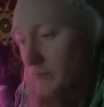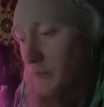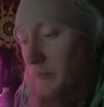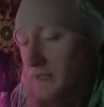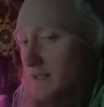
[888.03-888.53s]

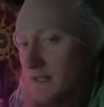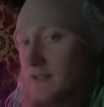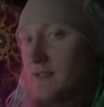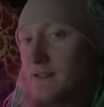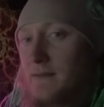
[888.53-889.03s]
probably 6
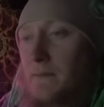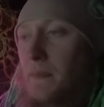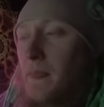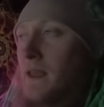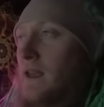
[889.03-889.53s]
years,
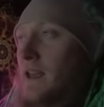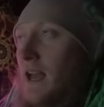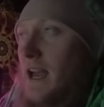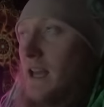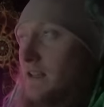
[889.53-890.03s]

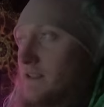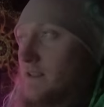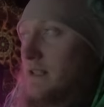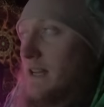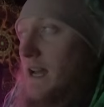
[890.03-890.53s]
and it's
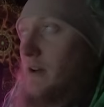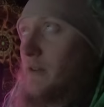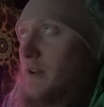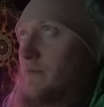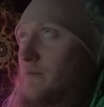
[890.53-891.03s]
only now that
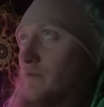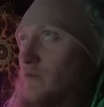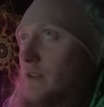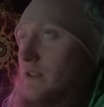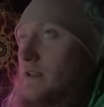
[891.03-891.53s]
I
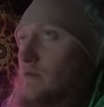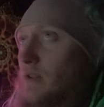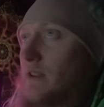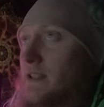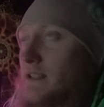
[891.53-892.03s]
really
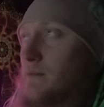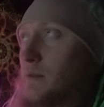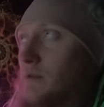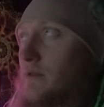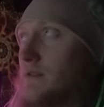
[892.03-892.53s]
realize the
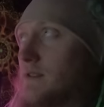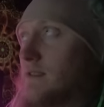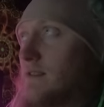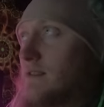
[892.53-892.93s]
importance